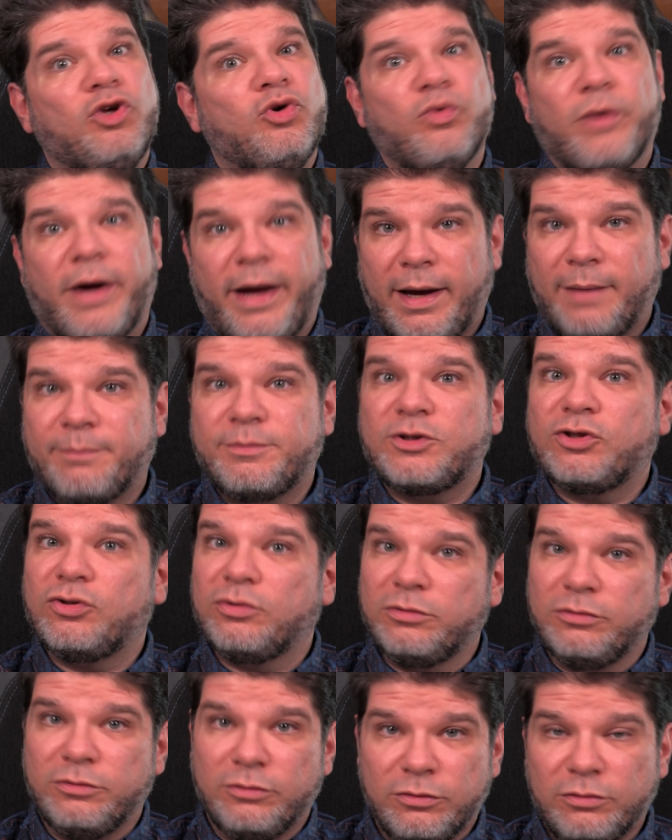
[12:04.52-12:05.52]
you
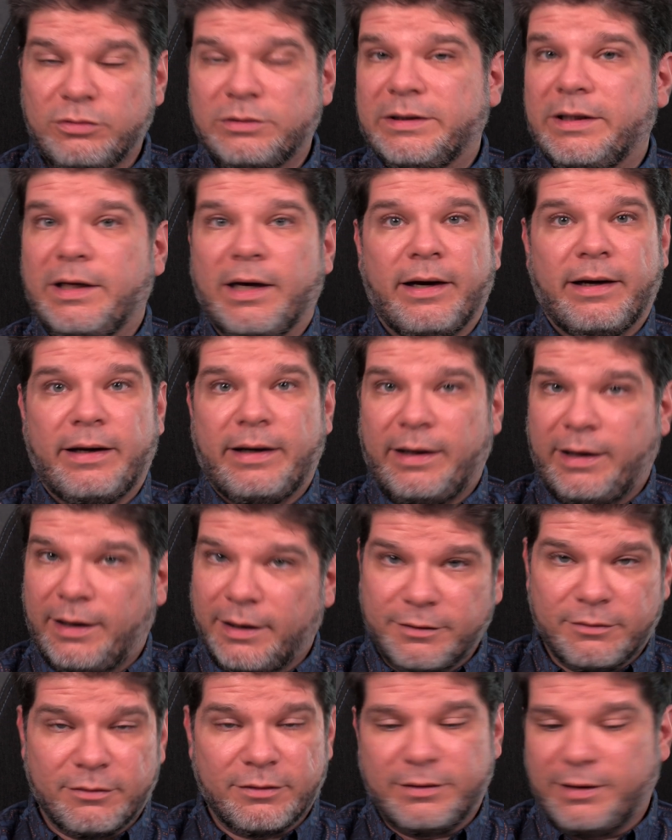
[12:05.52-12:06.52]
absolutely, a
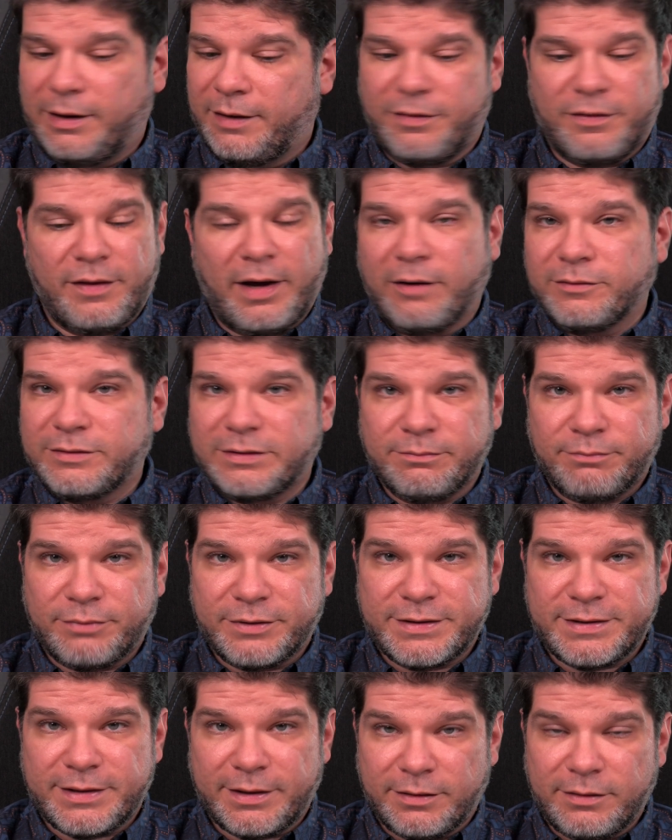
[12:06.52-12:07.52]
hundred, a thousand
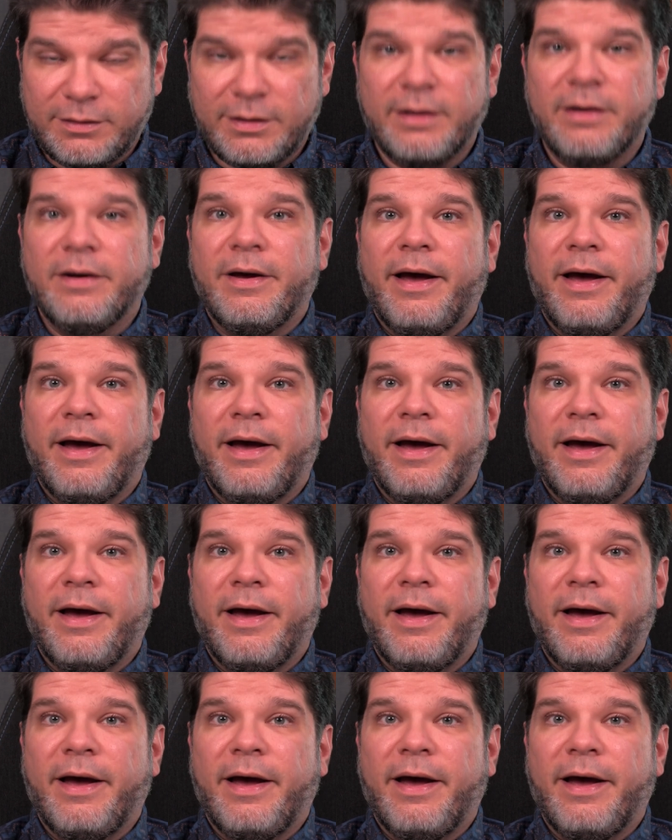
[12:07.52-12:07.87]
percent,